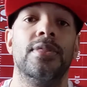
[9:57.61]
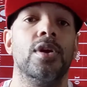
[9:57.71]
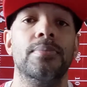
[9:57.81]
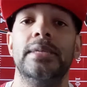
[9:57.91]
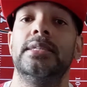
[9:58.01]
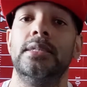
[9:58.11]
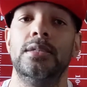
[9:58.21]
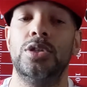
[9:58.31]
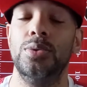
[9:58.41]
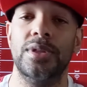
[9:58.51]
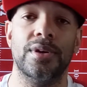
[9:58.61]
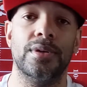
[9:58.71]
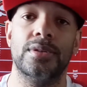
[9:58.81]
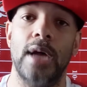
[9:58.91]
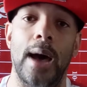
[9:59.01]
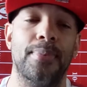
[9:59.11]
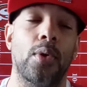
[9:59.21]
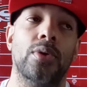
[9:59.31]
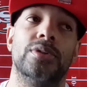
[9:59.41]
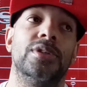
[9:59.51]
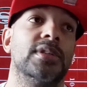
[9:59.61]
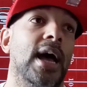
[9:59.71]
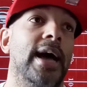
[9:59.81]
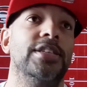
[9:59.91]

They're missing 2 of their top corners.